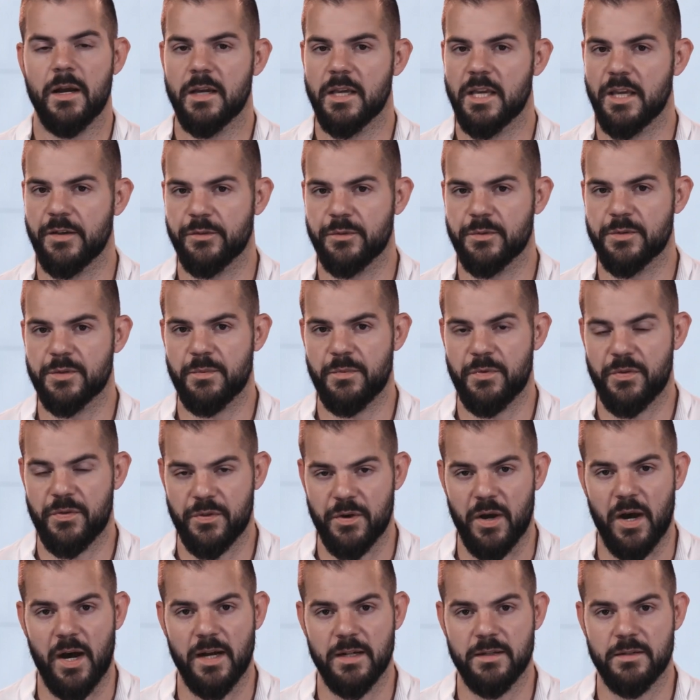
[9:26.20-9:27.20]
give them some
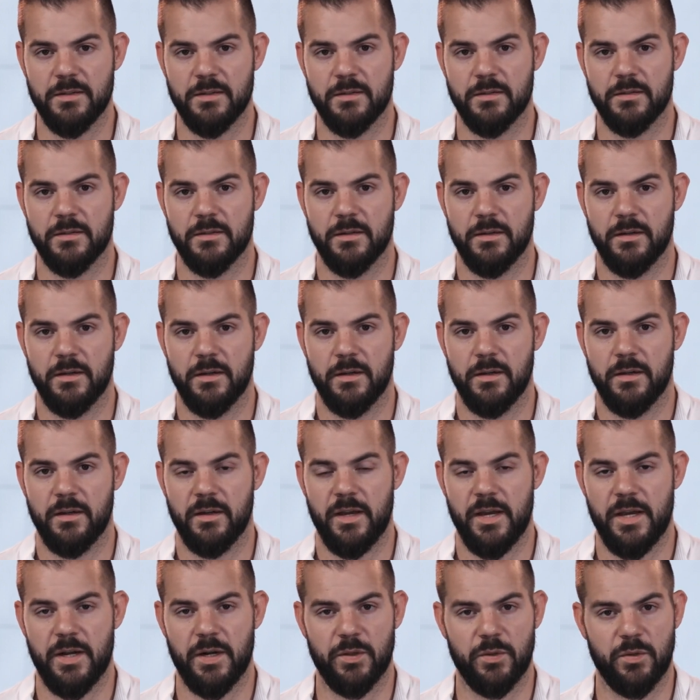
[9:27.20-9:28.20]
thoughts
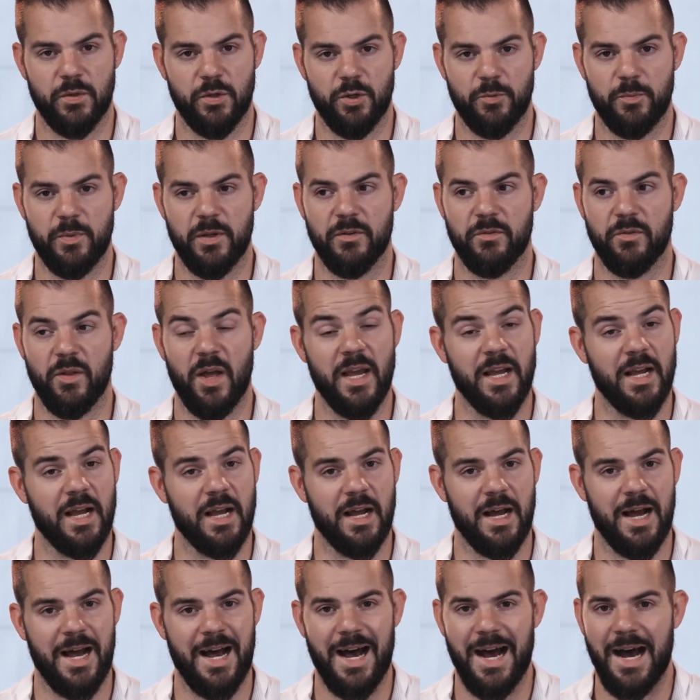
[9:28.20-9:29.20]
and a little bit of like
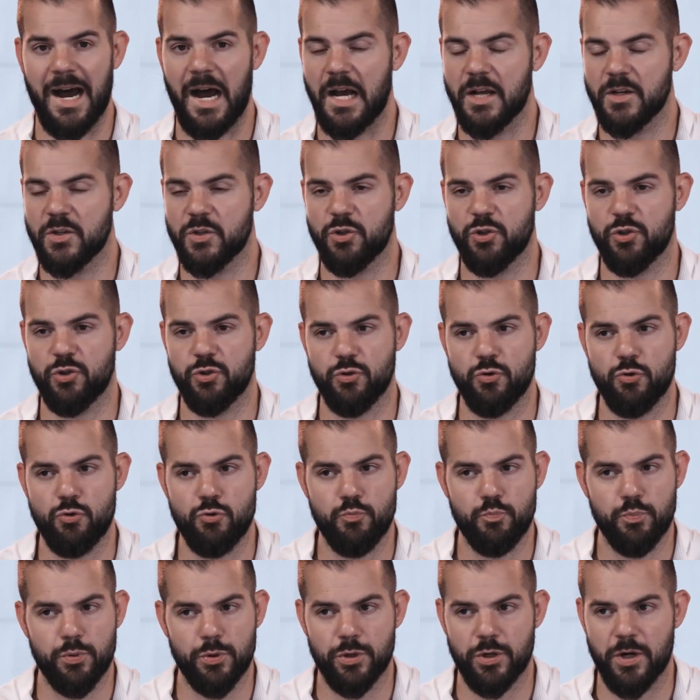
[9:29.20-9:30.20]

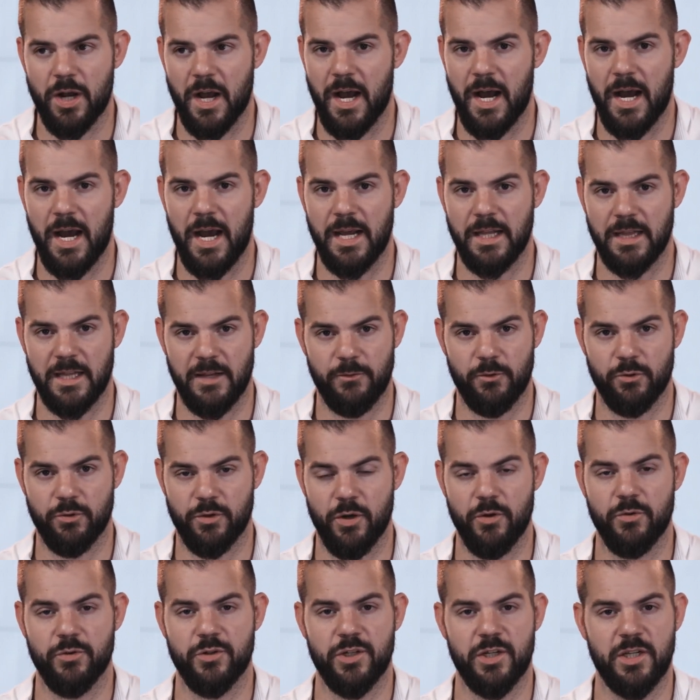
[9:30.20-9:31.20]
super high level
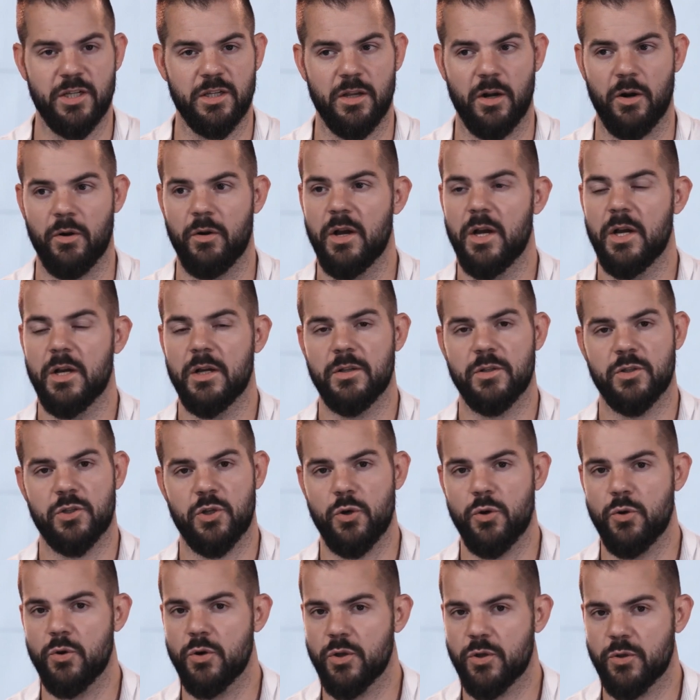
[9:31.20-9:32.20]
coaching,
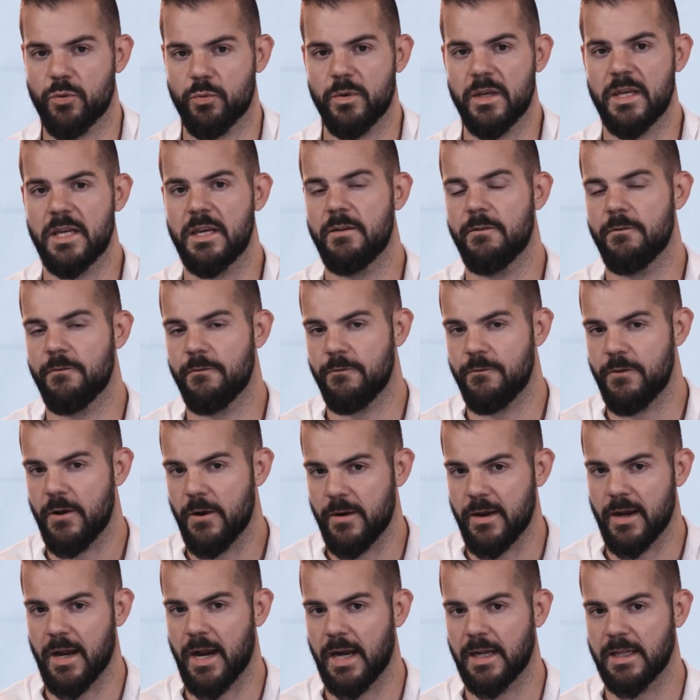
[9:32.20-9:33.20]
2 to 3
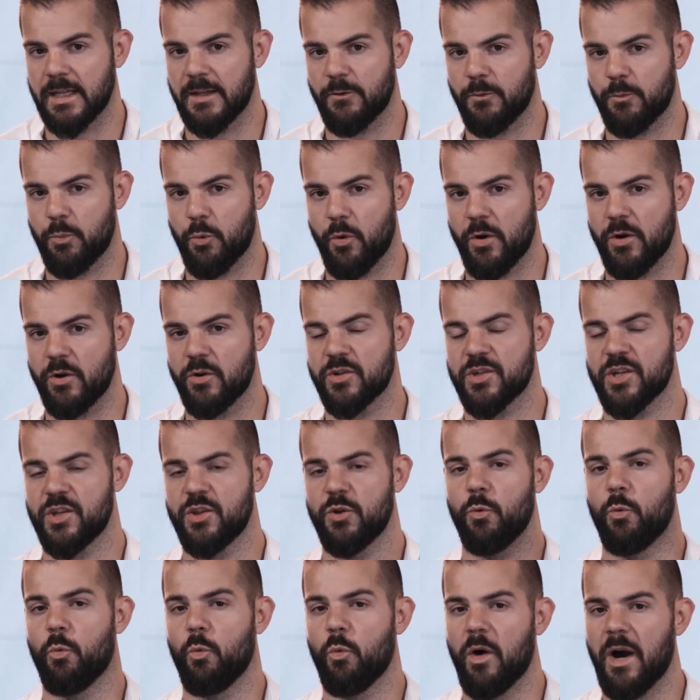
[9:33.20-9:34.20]
very high level pointers on
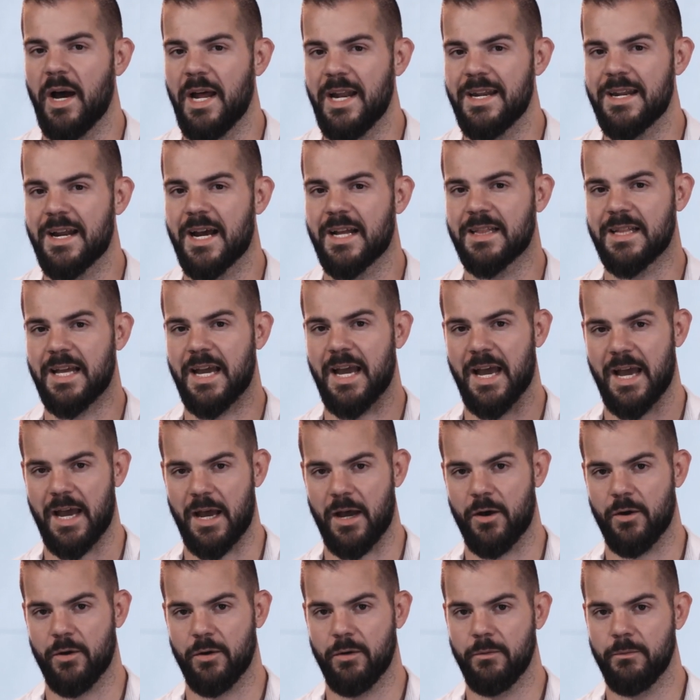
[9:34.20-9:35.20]
the what, not the
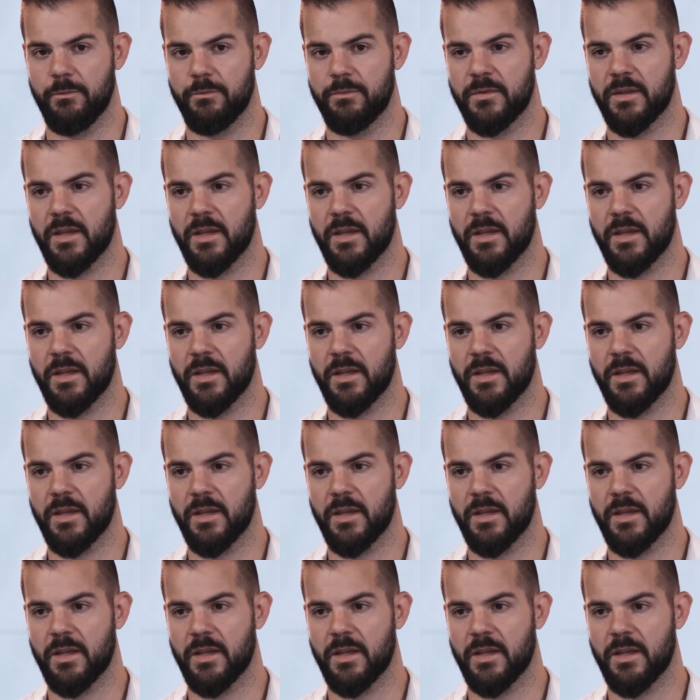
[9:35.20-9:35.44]
how,